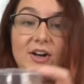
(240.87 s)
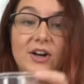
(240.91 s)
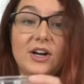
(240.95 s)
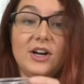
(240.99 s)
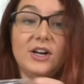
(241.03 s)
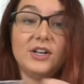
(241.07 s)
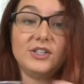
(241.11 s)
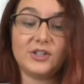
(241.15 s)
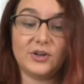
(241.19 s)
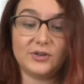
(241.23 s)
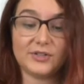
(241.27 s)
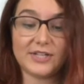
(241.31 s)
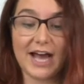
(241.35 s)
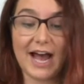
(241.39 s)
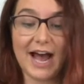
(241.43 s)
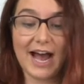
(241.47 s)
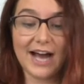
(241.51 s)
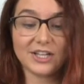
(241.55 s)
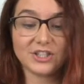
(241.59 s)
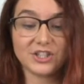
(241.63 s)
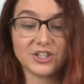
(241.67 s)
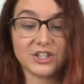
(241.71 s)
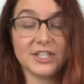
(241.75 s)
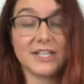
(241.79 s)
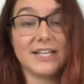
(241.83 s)
So to
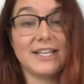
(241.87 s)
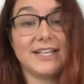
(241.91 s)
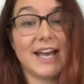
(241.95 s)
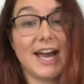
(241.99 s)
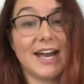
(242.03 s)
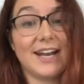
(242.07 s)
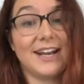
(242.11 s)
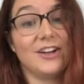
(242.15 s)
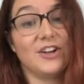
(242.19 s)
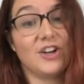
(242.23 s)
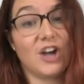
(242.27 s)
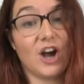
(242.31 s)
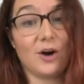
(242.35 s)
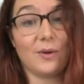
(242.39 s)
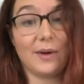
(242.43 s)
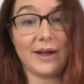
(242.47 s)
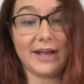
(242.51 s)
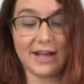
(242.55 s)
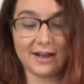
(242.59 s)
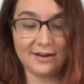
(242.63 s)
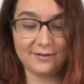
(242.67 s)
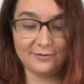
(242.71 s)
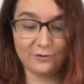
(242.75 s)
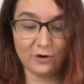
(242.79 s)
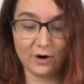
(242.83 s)
actually get it going
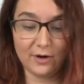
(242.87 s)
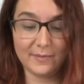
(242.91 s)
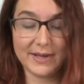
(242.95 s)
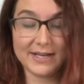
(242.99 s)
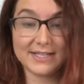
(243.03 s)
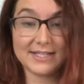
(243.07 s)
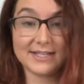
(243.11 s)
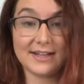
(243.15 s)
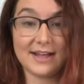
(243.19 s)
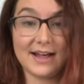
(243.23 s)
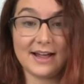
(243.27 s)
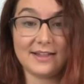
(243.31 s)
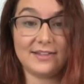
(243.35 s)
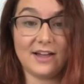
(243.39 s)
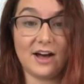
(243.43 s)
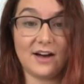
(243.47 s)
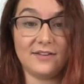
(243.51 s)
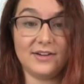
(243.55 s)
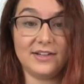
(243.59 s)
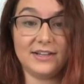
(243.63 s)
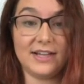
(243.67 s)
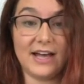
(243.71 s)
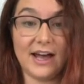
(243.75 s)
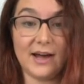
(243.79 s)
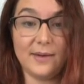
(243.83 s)
and forming into that lava
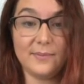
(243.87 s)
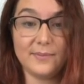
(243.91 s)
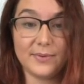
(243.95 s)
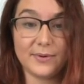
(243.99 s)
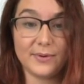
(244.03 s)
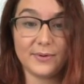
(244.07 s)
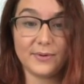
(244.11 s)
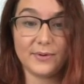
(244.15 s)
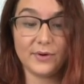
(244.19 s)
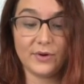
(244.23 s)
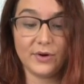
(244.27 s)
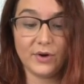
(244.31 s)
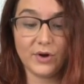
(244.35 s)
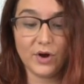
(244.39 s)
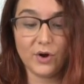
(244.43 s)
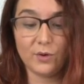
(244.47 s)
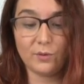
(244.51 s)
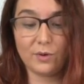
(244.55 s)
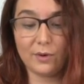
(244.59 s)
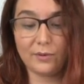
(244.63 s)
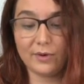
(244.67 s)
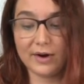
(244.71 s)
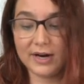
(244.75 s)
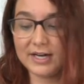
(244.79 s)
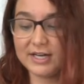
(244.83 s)
lamp,
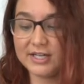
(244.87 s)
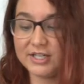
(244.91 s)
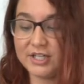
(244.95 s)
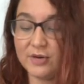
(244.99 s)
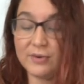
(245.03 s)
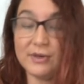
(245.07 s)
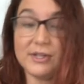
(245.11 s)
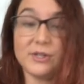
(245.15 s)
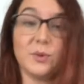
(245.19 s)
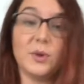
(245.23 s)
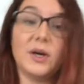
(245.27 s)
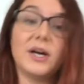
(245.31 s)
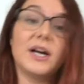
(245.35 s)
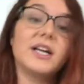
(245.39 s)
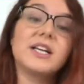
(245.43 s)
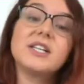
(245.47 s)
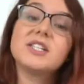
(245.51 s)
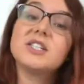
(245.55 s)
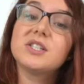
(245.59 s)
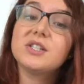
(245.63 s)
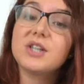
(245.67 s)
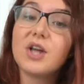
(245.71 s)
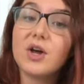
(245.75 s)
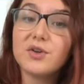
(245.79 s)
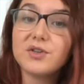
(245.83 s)
what we're going to do is we're going to
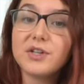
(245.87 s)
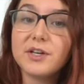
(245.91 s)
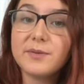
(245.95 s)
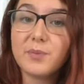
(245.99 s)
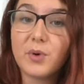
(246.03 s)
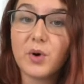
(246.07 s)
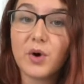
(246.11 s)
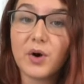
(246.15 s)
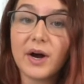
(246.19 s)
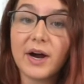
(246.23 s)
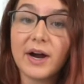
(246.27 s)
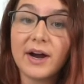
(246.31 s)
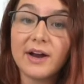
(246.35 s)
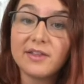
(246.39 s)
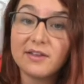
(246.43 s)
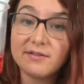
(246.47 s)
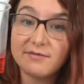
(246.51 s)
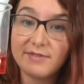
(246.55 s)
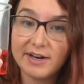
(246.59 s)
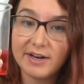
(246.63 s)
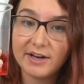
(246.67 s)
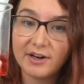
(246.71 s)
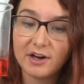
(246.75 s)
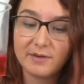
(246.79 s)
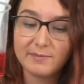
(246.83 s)
slowly pour the
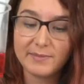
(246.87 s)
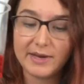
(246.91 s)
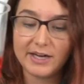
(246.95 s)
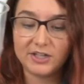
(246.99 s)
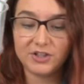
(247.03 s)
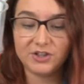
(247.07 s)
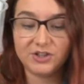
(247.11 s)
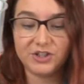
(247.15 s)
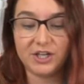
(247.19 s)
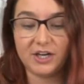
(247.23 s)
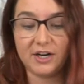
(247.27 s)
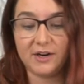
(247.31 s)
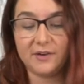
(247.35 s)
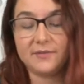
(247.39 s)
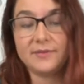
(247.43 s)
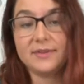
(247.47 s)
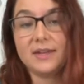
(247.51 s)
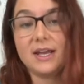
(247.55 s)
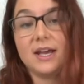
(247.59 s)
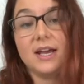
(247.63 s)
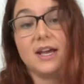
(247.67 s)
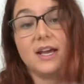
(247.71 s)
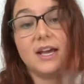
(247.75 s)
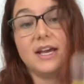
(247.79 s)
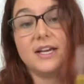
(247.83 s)
vinegar mixture
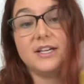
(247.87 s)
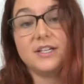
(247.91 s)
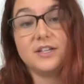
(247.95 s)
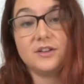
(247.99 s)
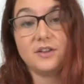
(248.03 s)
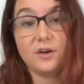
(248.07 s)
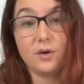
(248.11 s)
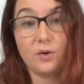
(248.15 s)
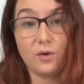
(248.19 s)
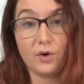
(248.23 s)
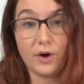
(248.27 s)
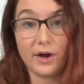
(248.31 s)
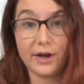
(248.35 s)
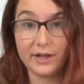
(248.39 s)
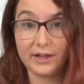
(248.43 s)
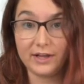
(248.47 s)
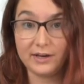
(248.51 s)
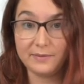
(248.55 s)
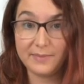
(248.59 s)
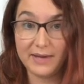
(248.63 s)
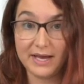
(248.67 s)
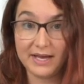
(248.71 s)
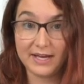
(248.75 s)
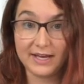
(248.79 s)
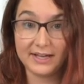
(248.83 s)
into the oil and
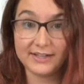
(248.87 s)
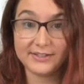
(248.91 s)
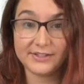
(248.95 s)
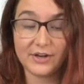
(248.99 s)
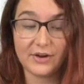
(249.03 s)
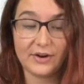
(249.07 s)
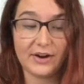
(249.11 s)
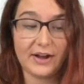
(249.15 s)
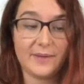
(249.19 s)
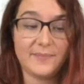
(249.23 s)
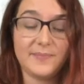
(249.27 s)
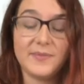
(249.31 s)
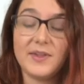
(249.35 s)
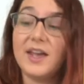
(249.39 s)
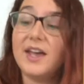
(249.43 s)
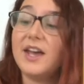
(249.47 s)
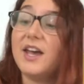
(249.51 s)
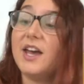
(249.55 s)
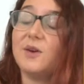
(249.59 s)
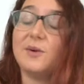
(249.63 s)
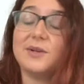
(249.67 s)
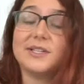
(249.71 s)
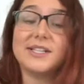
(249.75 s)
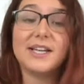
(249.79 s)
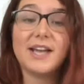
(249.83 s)
baking soda.
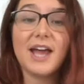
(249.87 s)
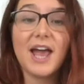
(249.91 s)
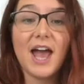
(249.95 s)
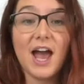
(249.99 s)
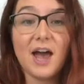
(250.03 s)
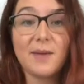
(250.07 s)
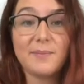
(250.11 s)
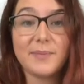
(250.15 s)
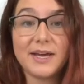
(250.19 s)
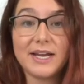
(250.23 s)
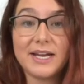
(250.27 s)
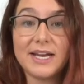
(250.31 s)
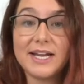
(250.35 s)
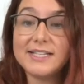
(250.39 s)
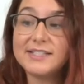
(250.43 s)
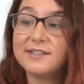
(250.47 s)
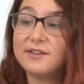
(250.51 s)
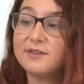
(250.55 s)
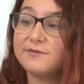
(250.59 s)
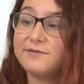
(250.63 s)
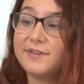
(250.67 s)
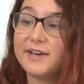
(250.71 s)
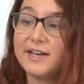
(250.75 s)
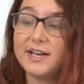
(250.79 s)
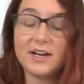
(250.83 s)
What's going to happen is the
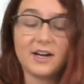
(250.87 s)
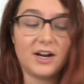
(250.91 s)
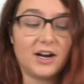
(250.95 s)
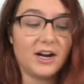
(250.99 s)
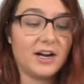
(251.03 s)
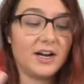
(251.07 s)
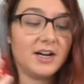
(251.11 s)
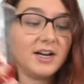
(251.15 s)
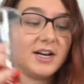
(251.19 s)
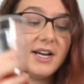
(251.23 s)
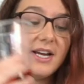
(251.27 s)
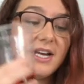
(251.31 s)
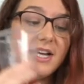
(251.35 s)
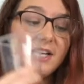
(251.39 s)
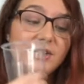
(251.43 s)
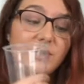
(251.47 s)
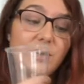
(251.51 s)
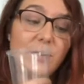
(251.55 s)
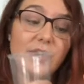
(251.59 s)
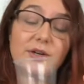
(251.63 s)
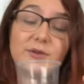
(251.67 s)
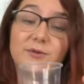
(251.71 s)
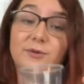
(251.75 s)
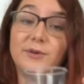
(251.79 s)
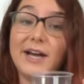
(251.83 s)
vinegar is
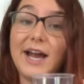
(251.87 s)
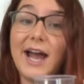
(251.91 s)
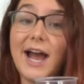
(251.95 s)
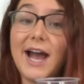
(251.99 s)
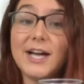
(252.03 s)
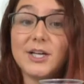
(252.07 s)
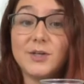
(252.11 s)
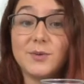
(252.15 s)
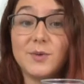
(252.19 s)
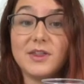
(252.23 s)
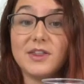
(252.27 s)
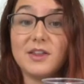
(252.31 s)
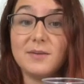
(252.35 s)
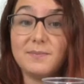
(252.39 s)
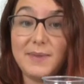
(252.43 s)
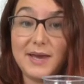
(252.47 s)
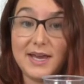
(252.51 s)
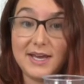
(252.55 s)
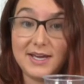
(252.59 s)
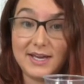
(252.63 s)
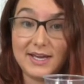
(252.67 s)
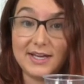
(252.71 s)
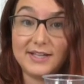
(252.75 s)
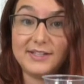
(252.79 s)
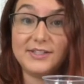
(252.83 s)
going to react with the
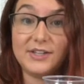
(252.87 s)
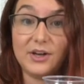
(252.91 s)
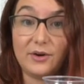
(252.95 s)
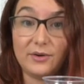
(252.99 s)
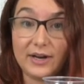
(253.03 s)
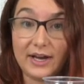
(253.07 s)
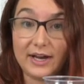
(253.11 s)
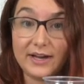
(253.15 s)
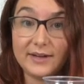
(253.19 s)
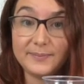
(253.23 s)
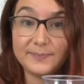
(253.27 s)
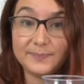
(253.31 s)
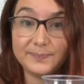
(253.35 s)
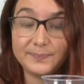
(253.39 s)
baking soda